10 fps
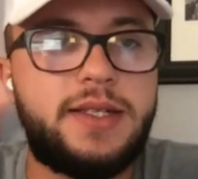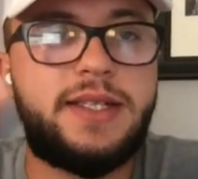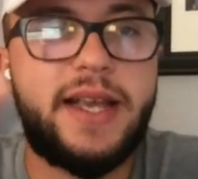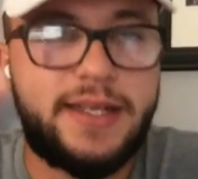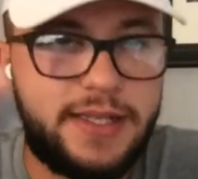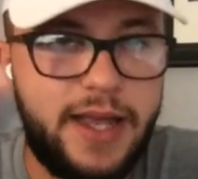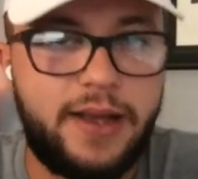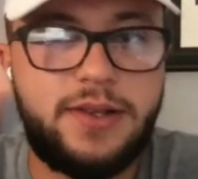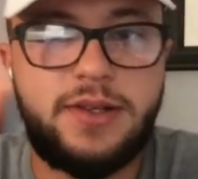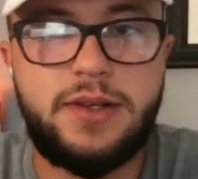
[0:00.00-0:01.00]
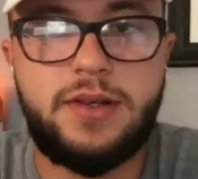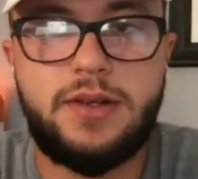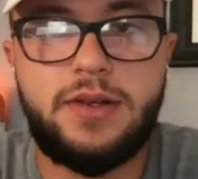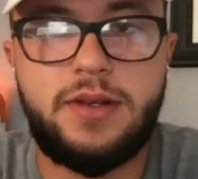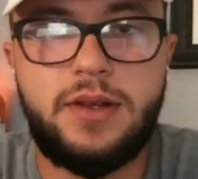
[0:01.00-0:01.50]
6 6.
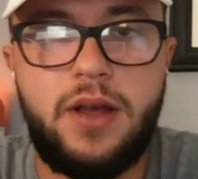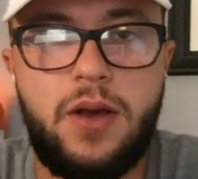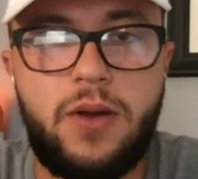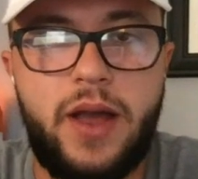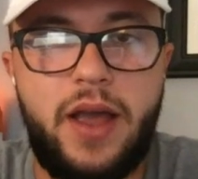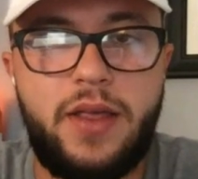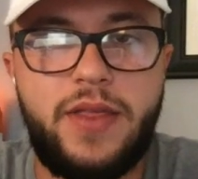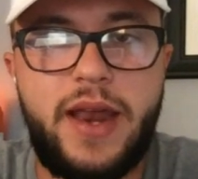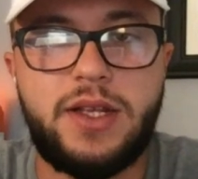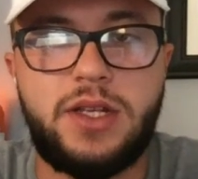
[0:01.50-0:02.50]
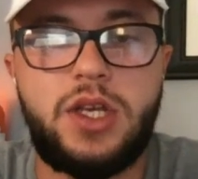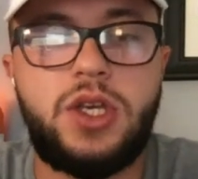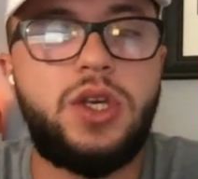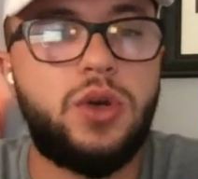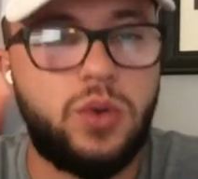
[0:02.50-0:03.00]
Okay, that is
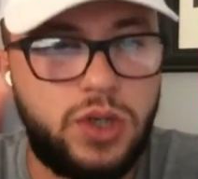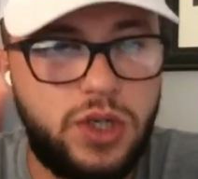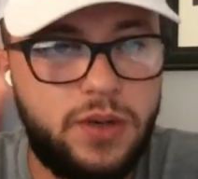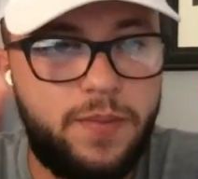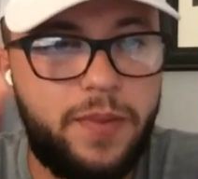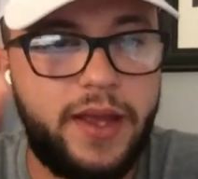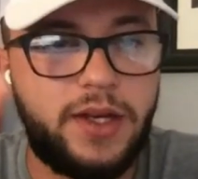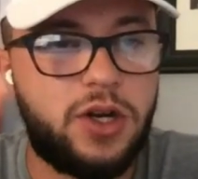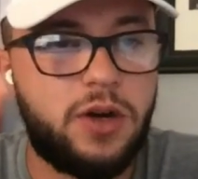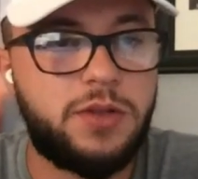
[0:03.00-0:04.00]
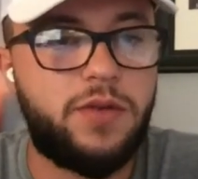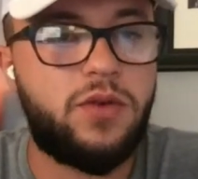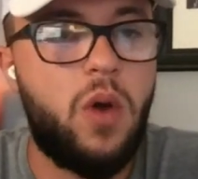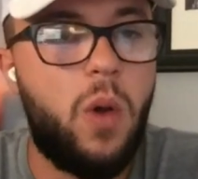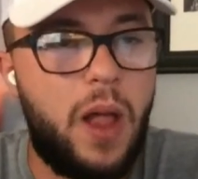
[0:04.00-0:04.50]
huge in terms
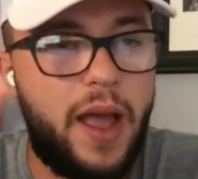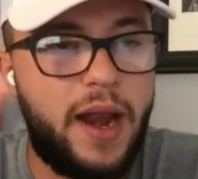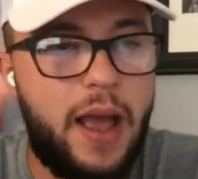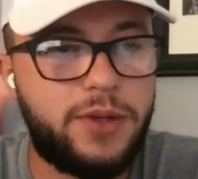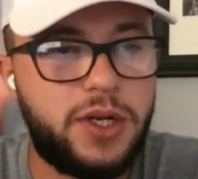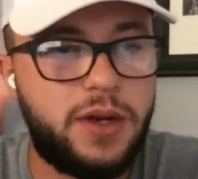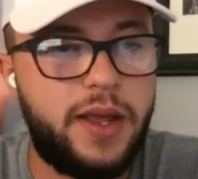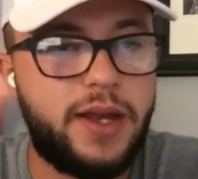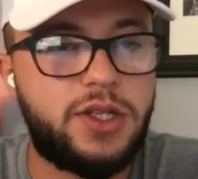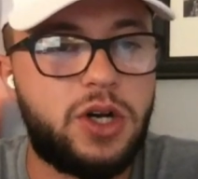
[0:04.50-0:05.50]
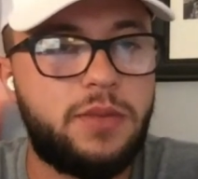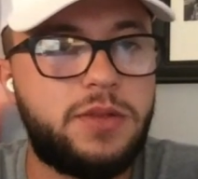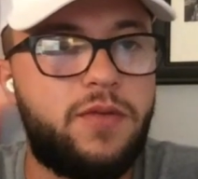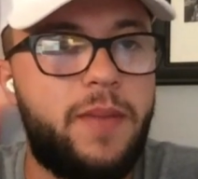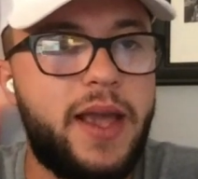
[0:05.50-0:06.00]
of goal line option, in
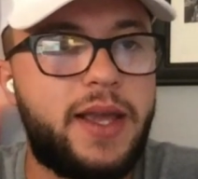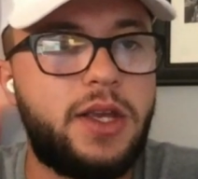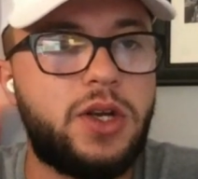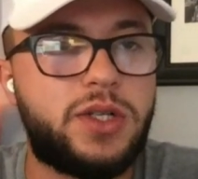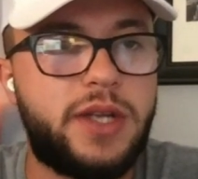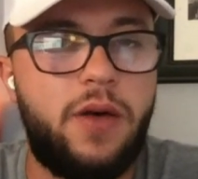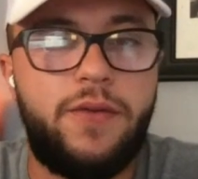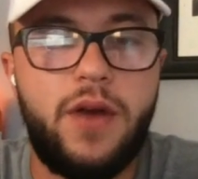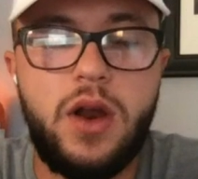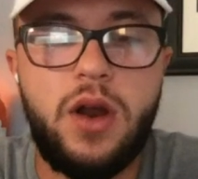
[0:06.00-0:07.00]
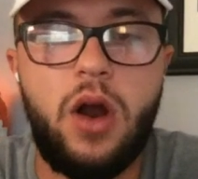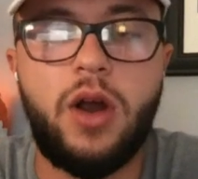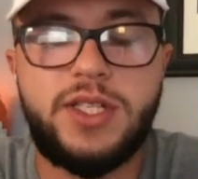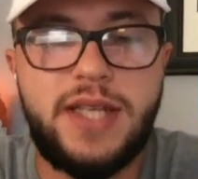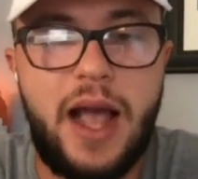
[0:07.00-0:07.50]
terms of making yourself
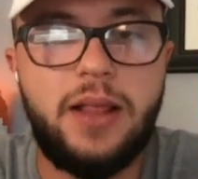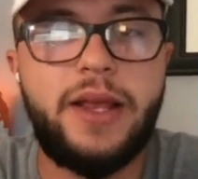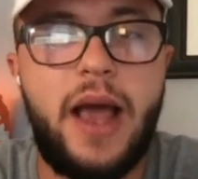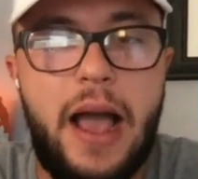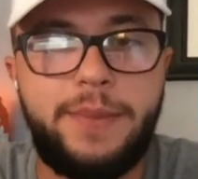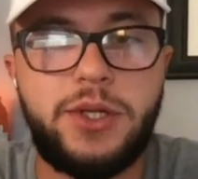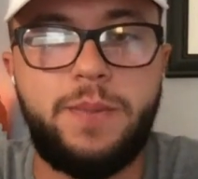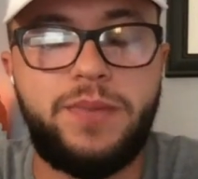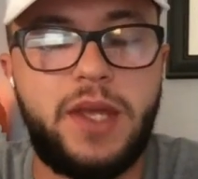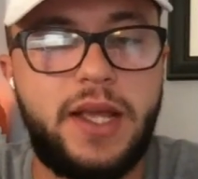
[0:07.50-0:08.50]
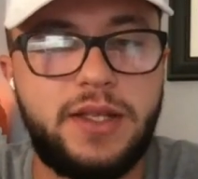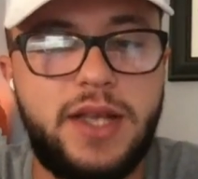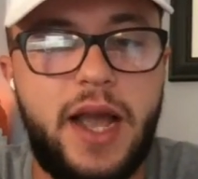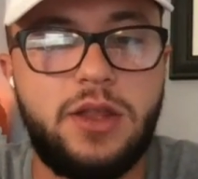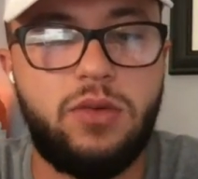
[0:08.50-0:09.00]
a solid option
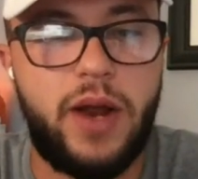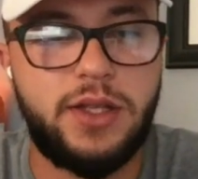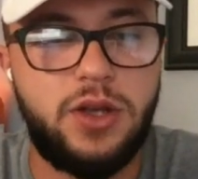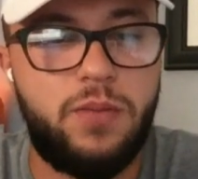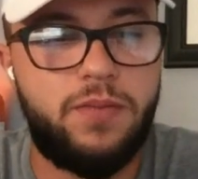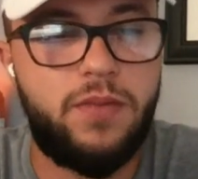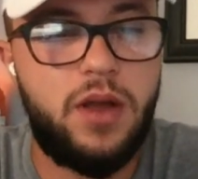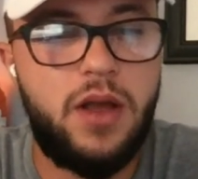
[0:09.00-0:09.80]
inside the red zone.